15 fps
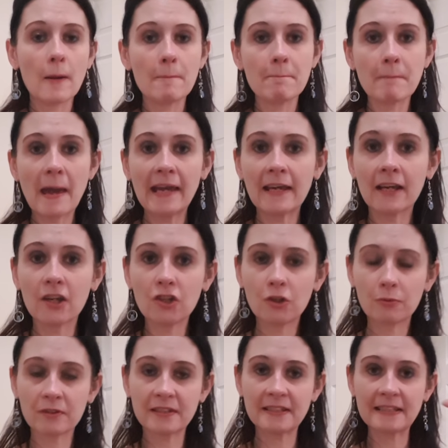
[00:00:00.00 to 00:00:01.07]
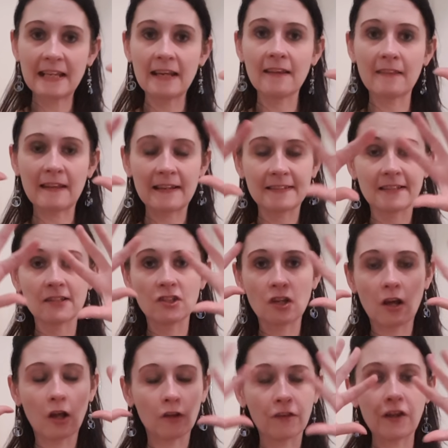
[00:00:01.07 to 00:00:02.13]
making you see this as
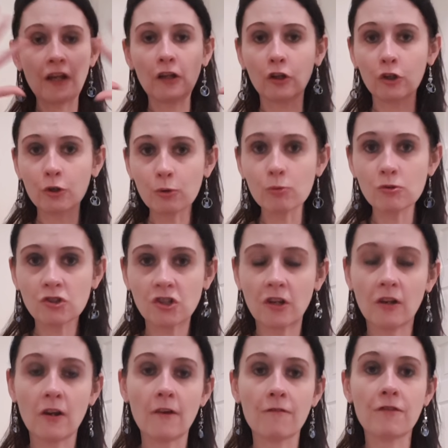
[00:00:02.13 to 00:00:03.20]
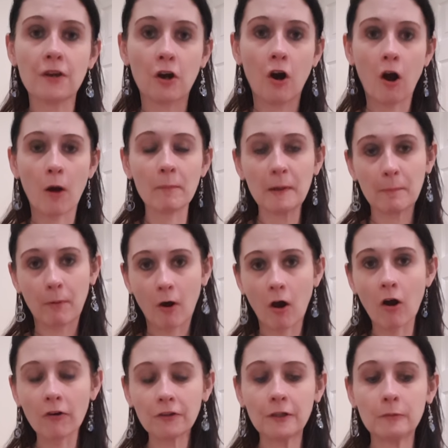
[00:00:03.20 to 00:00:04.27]
the illusion of the karmic
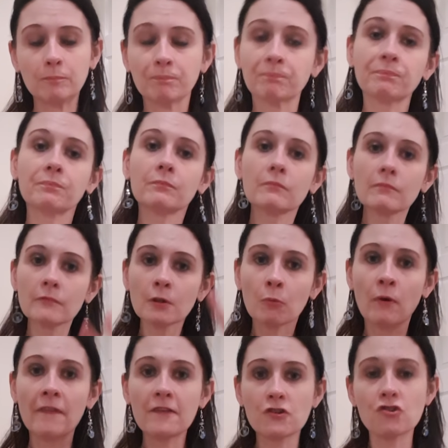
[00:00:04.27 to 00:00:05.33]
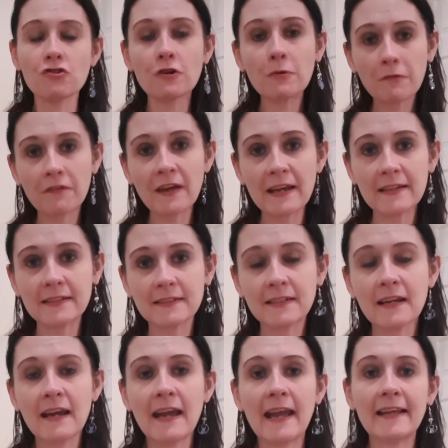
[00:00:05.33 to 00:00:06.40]
partner. When the truth is,
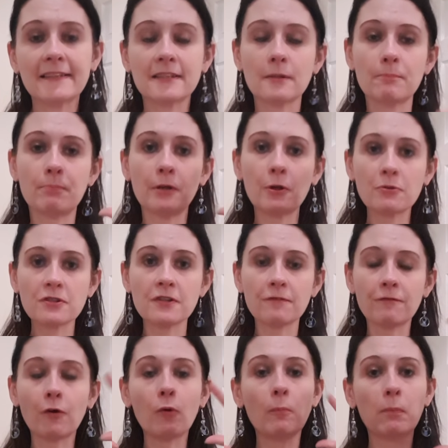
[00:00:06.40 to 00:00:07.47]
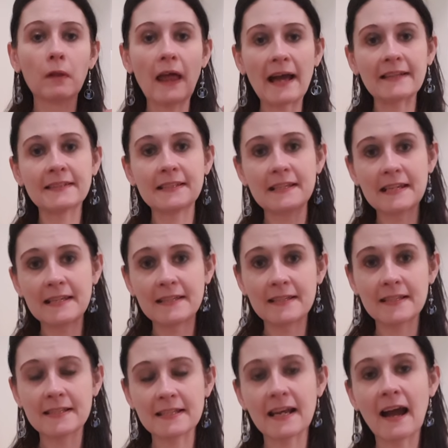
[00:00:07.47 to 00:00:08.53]
it's a beautiful blessing in
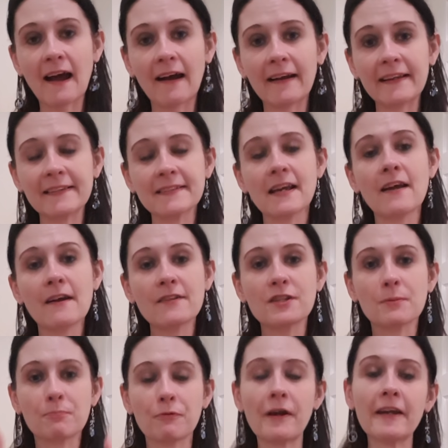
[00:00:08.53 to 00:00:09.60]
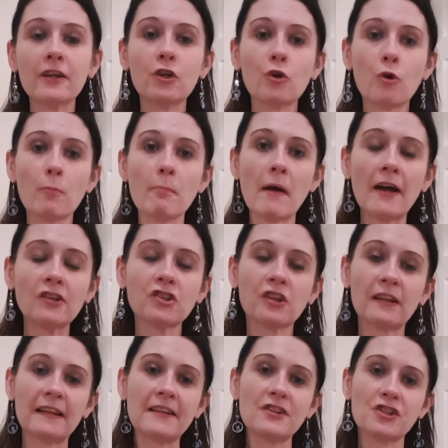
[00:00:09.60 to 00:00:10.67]
disguise to bring your
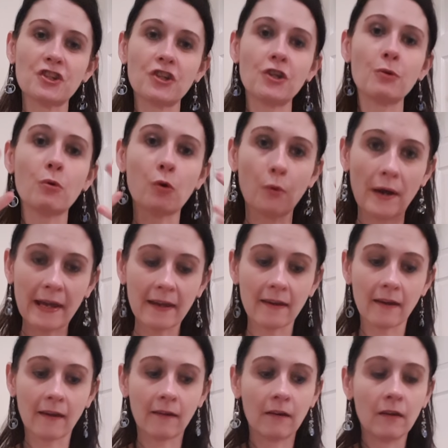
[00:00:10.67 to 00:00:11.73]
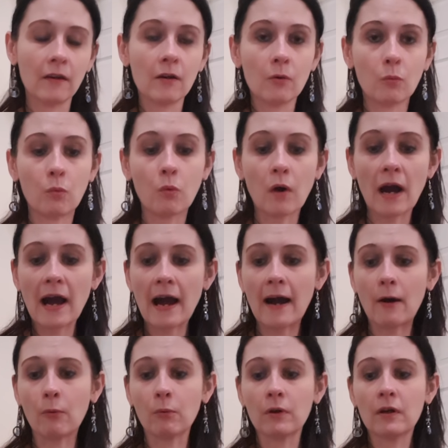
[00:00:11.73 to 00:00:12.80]
masculine to you quicker.
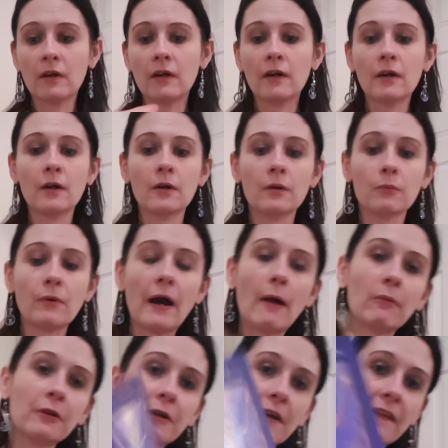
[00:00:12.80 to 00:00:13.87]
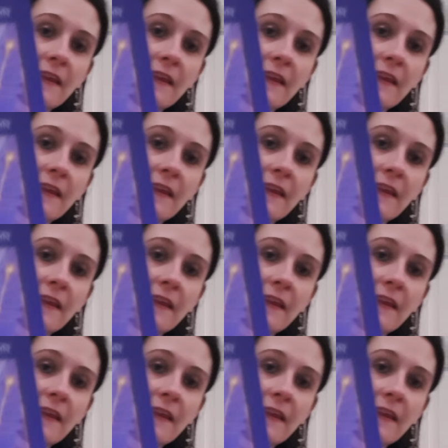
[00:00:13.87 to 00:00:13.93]
Wow. Wow, look